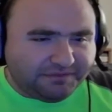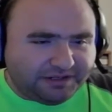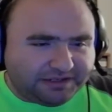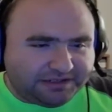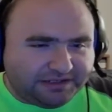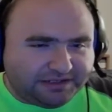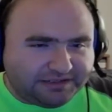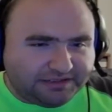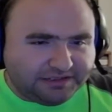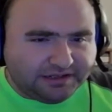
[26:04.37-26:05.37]
Look at
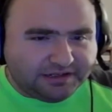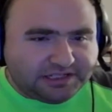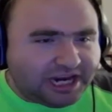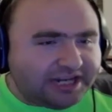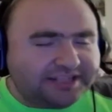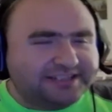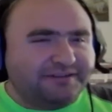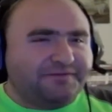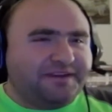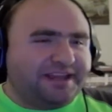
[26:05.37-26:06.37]
this. Titties in
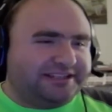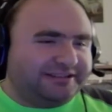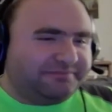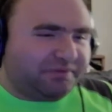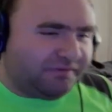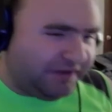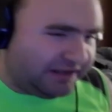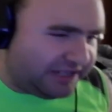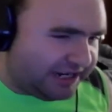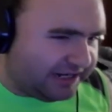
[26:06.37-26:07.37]
the face. That's
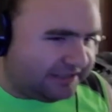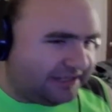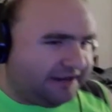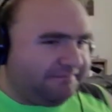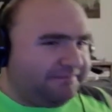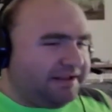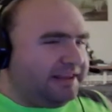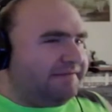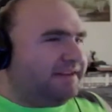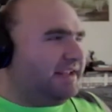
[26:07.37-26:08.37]
perfect. 10 out of 10.
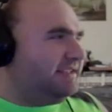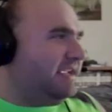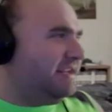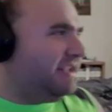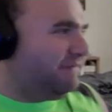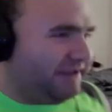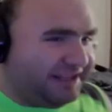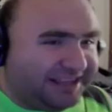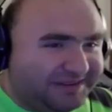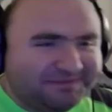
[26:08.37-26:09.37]
11 out of 10.
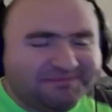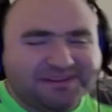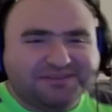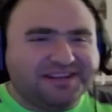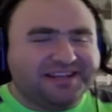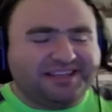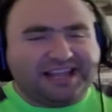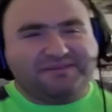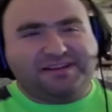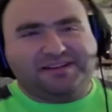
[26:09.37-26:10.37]
Definitely.
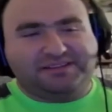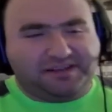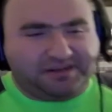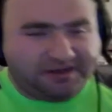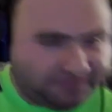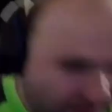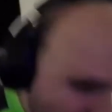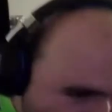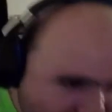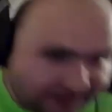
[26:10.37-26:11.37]
11 out of 10. Definitely.